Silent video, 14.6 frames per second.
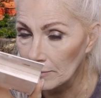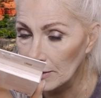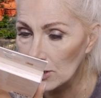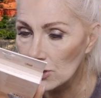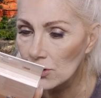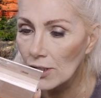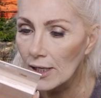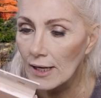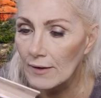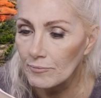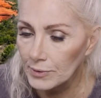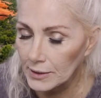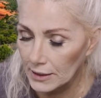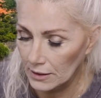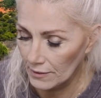to make sure I have
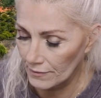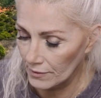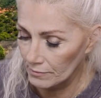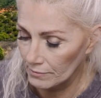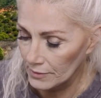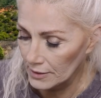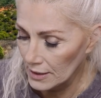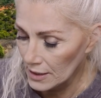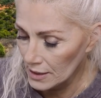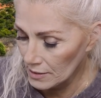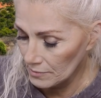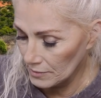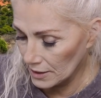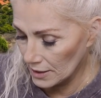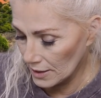plenty of them
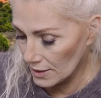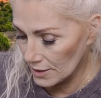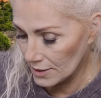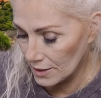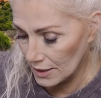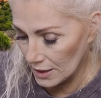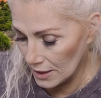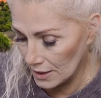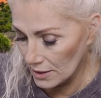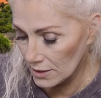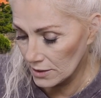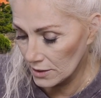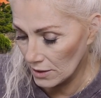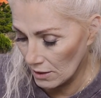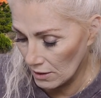because
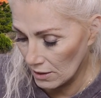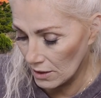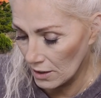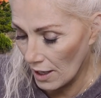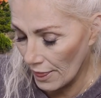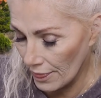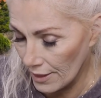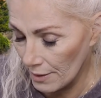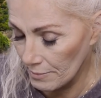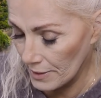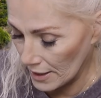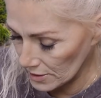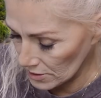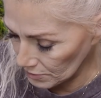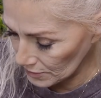these are the
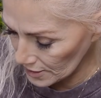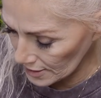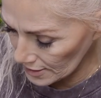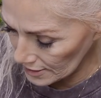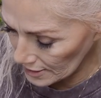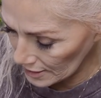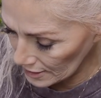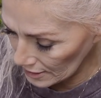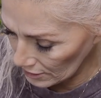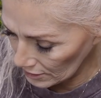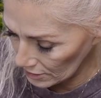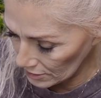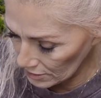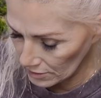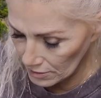best. What does it say down
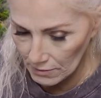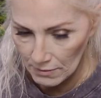here?